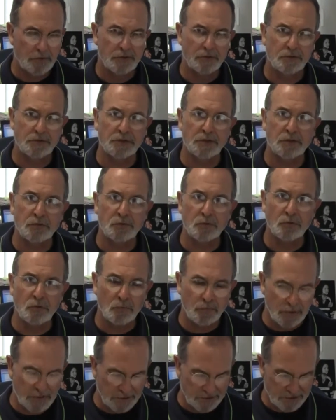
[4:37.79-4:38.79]
use
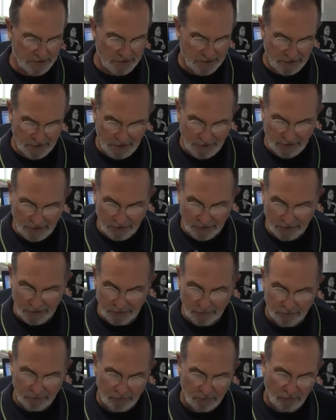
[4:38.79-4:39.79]
accrual basis accounting.
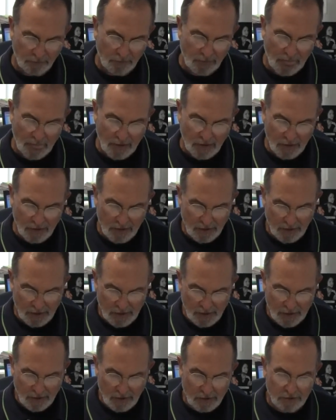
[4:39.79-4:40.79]

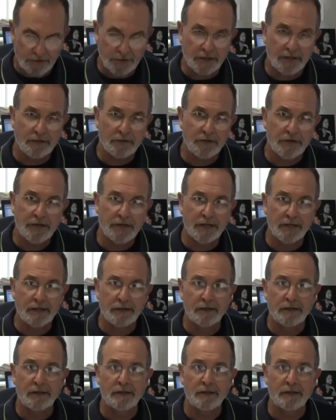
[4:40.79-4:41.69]
On the other hand,